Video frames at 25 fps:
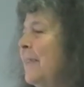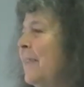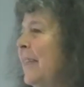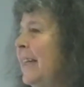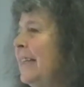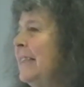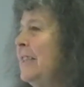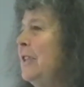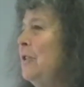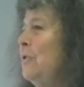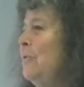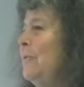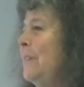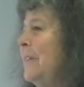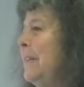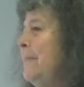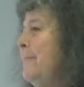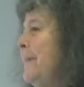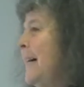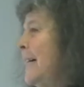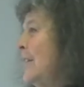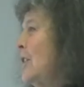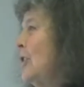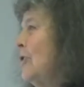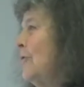thank you very
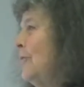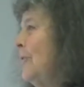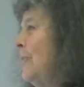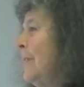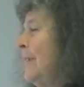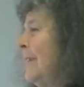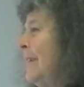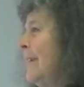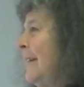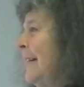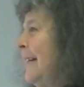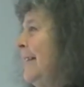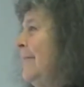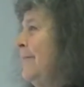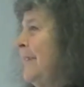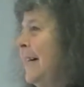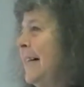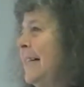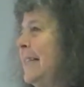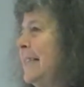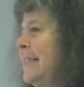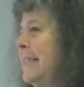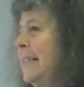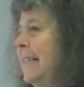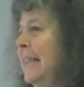much for
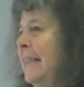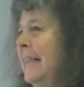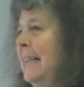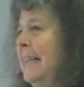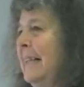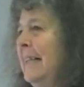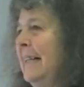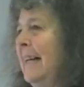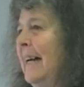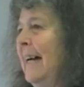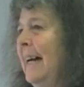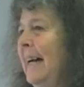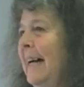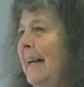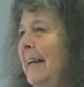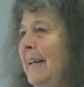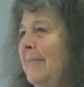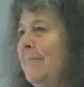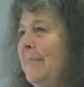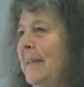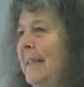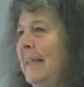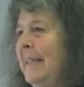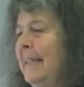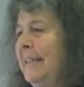inviting
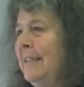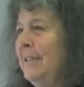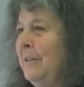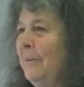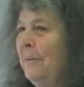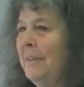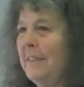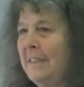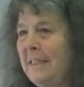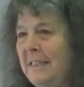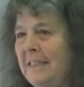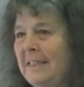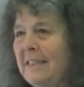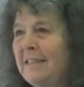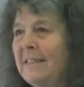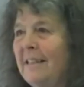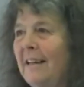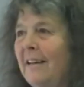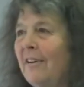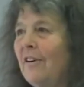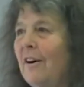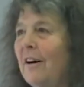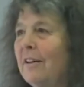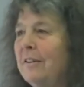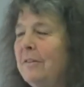me to this
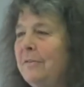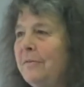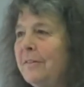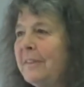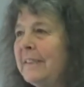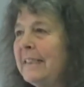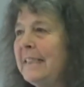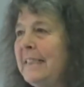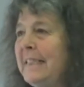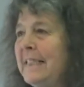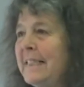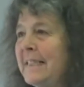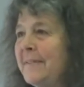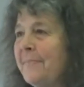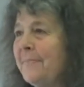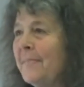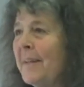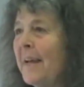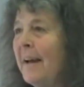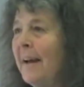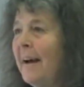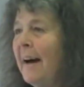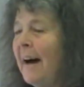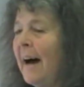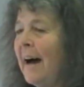conference.
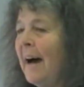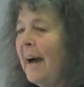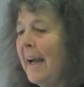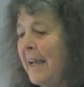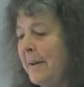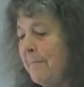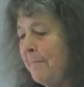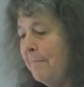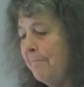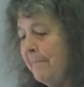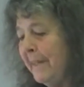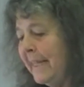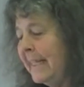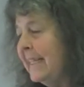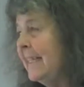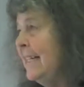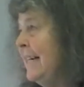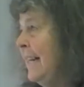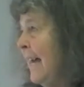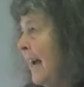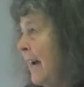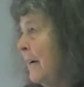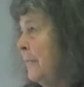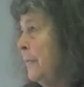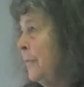I'm big
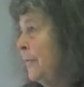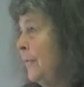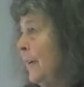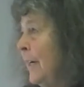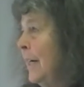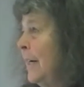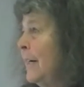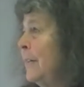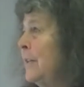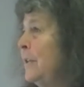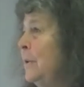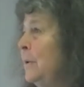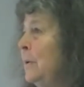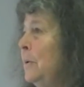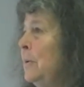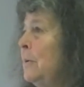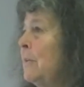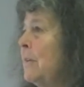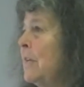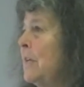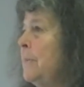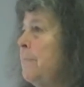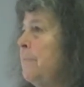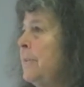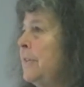enough to
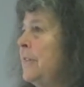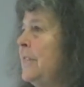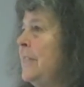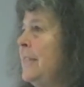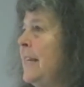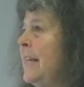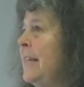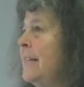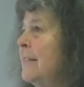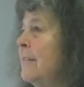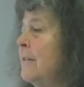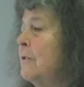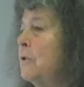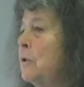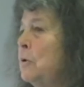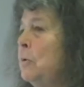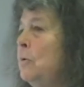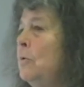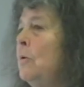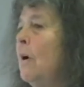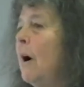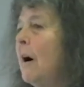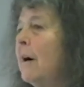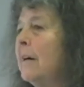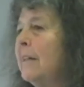represent
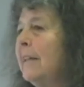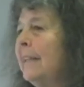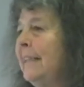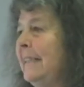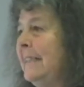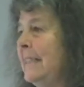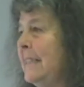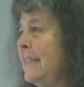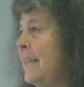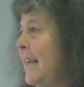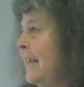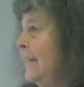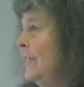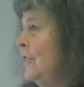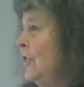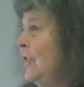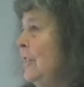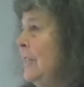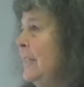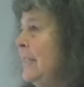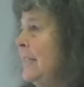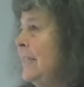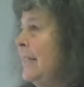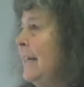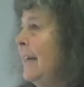two
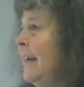organizations.